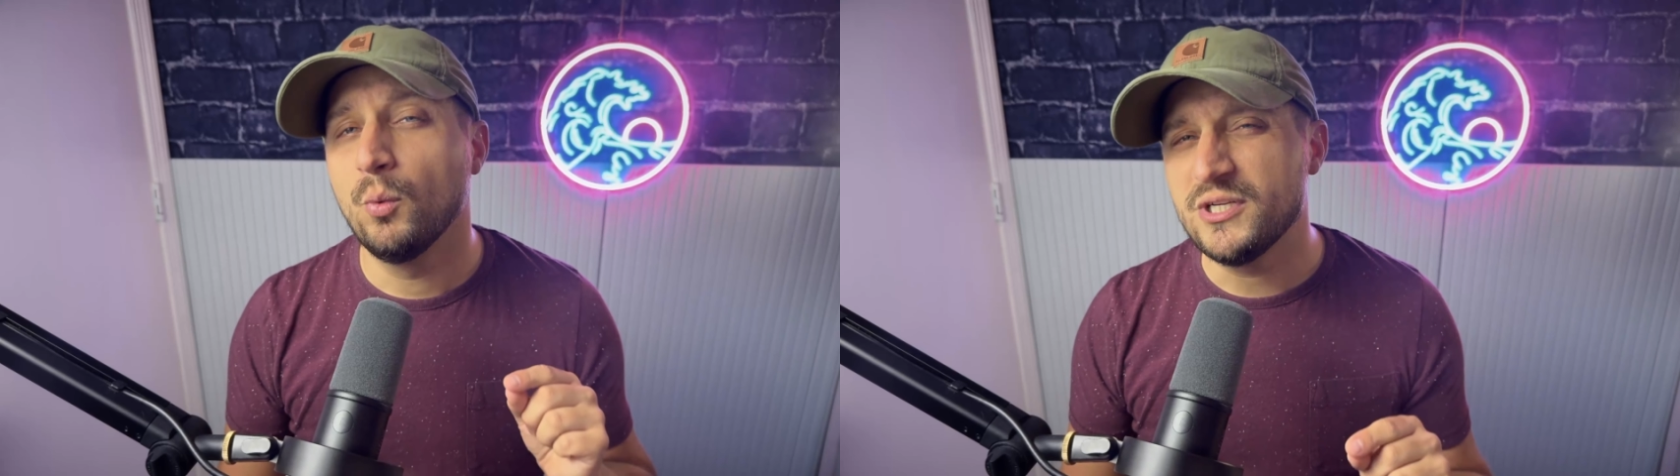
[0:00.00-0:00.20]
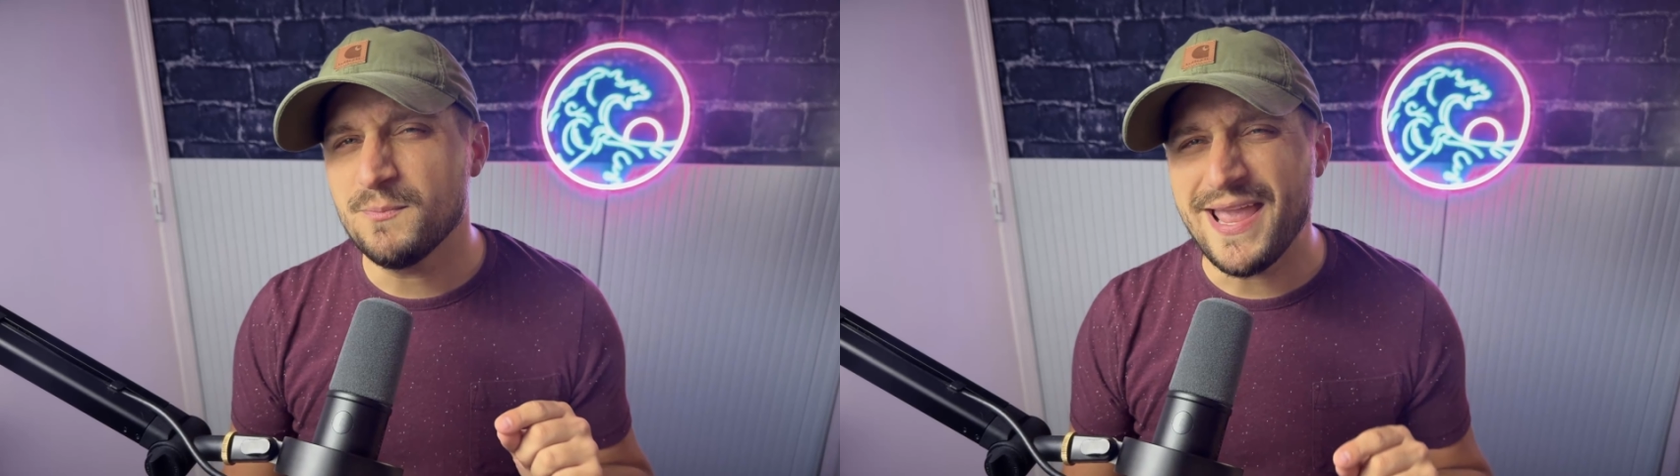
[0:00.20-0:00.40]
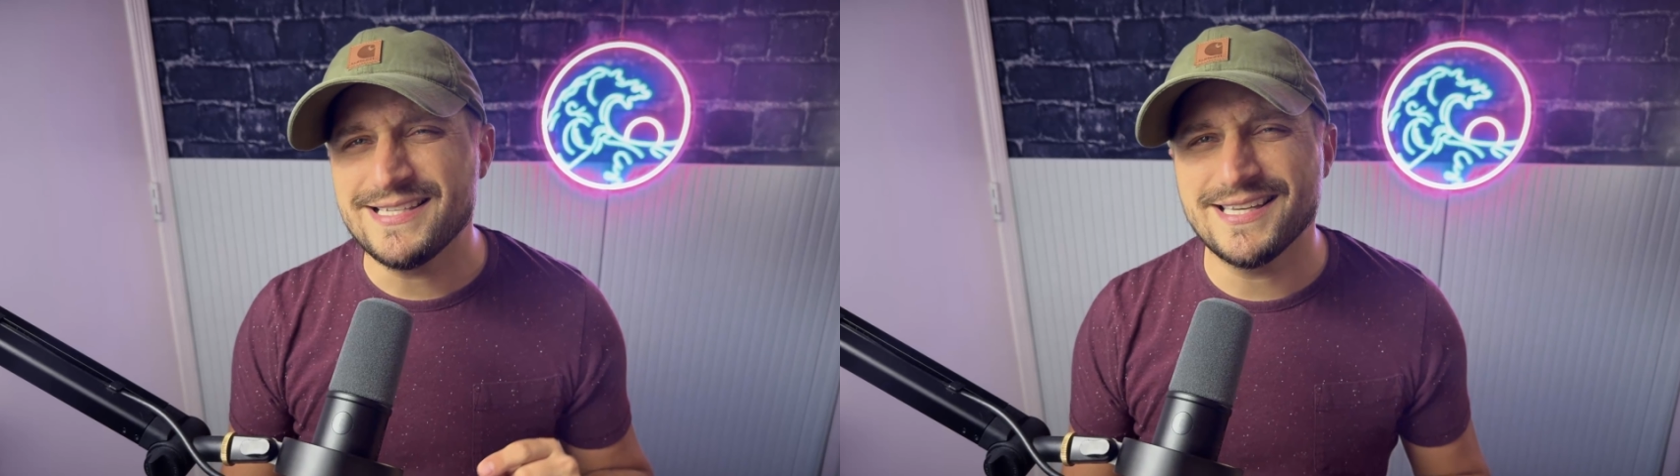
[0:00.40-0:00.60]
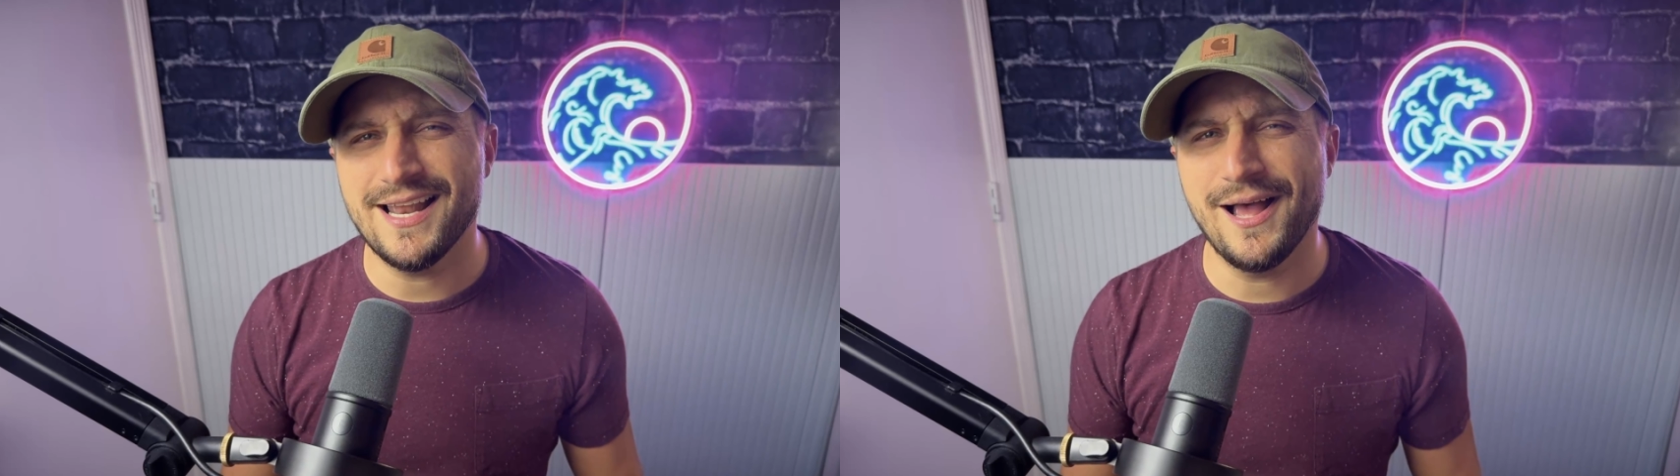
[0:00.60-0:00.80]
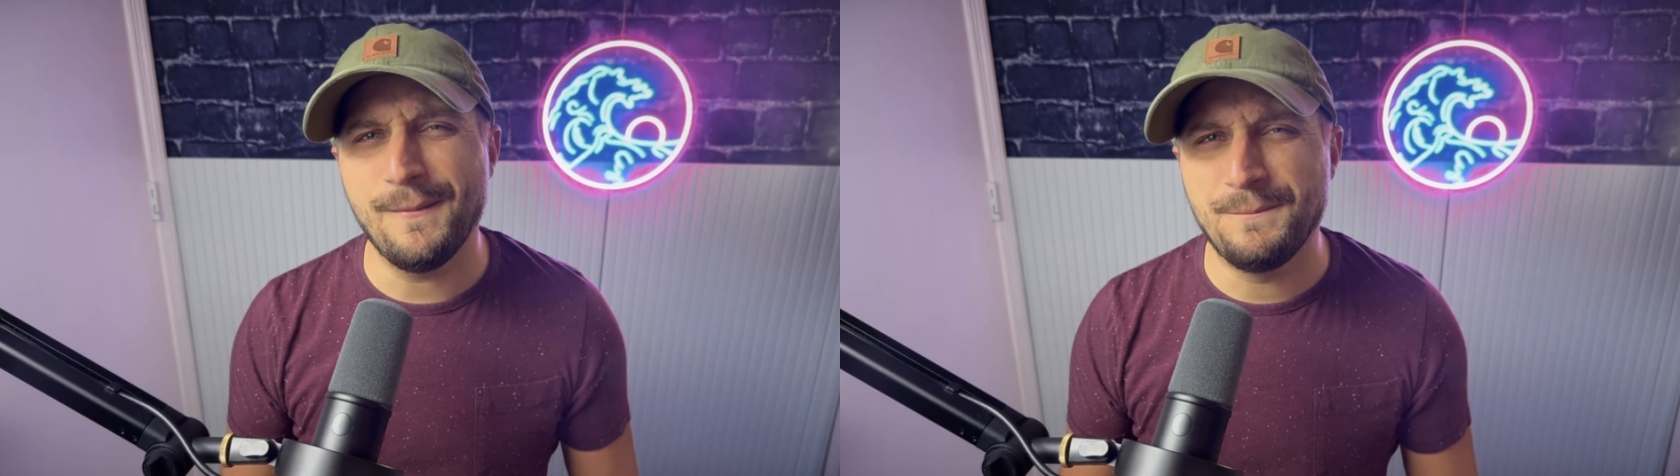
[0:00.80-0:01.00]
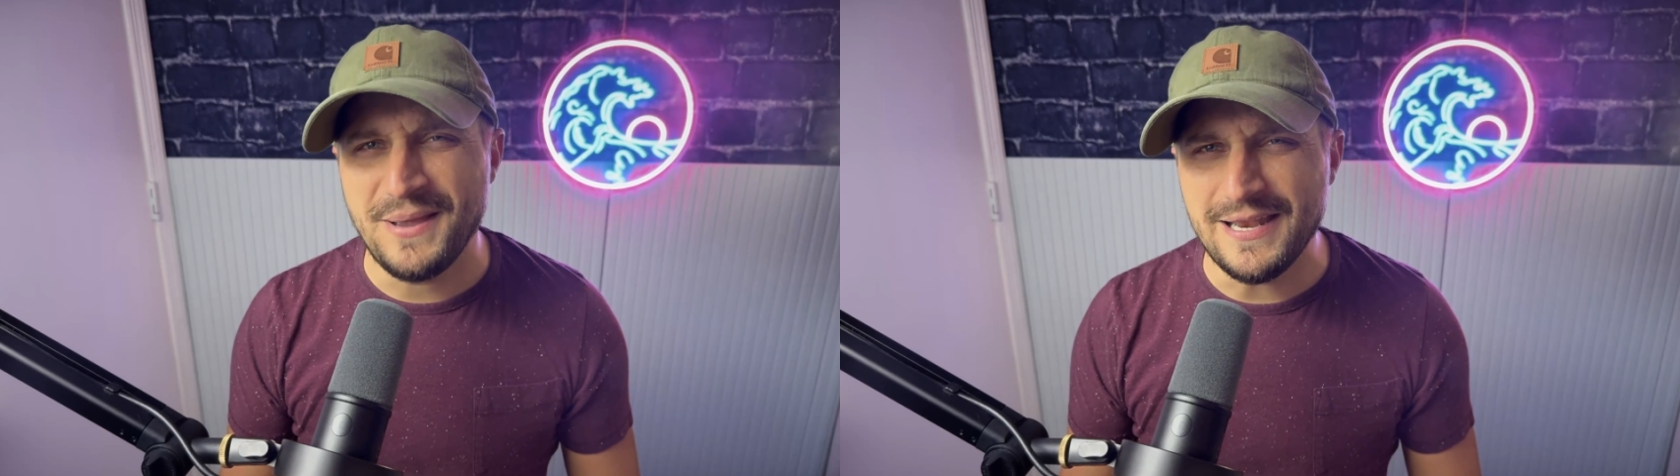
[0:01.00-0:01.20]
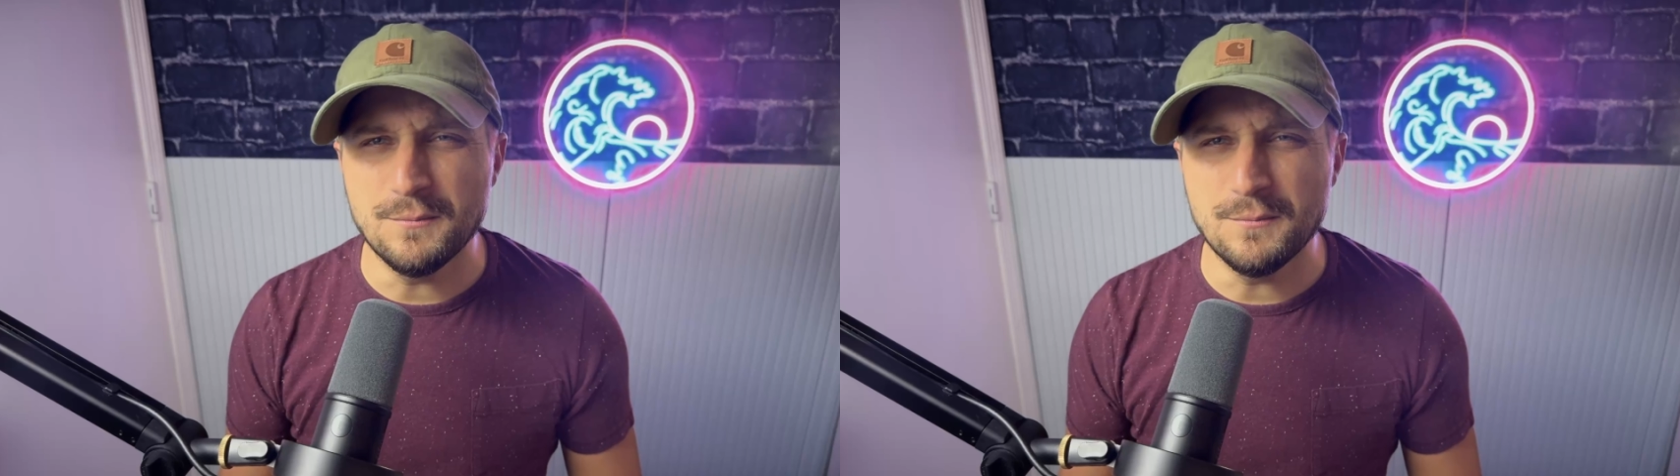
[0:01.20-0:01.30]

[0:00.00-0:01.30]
which makes it a bit